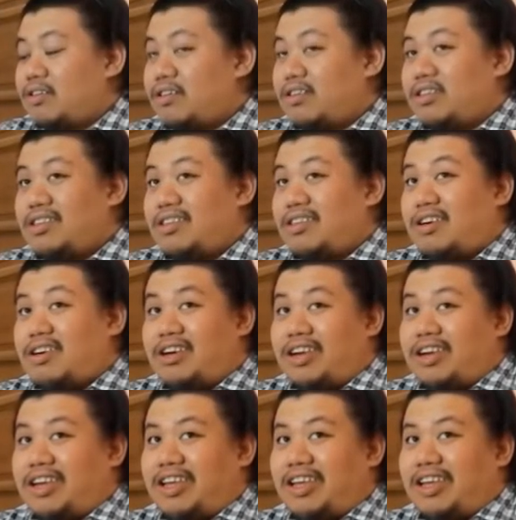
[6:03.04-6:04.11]
Is RA
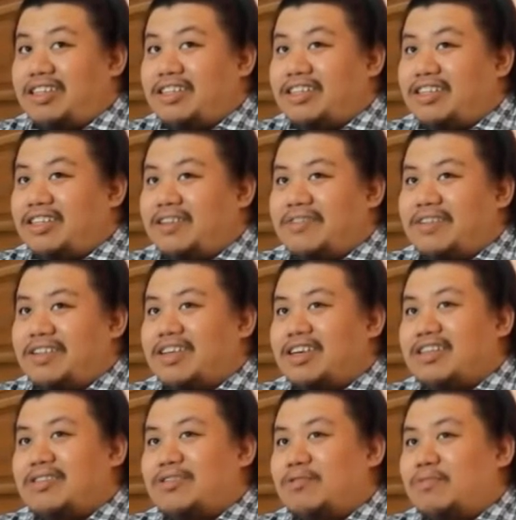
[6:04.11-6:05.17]

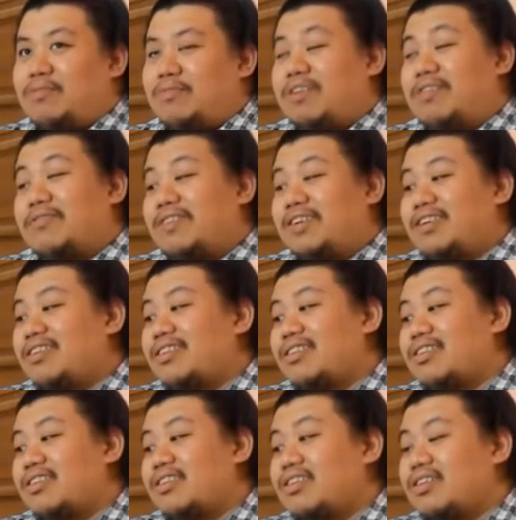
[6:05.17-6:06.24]
8792 perfect?
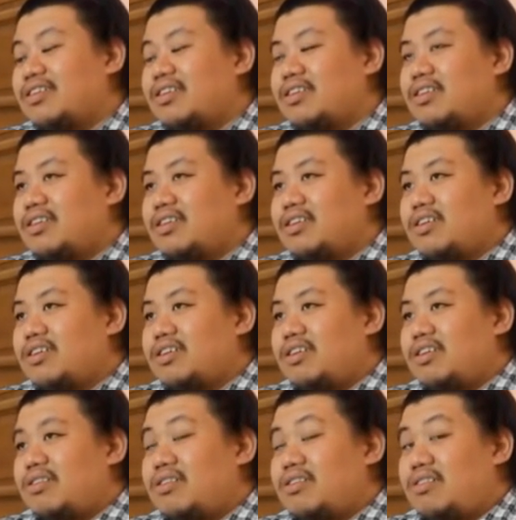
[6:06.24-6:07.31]

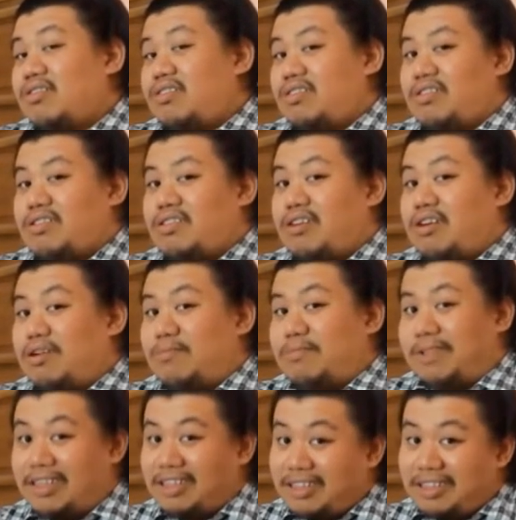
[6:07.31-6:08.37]
Is it
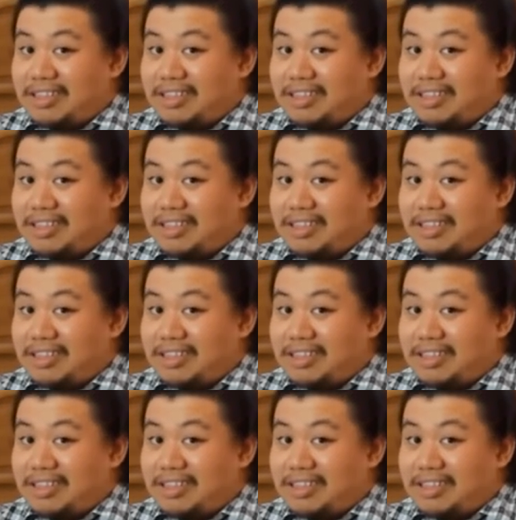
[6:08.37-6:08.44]
complete?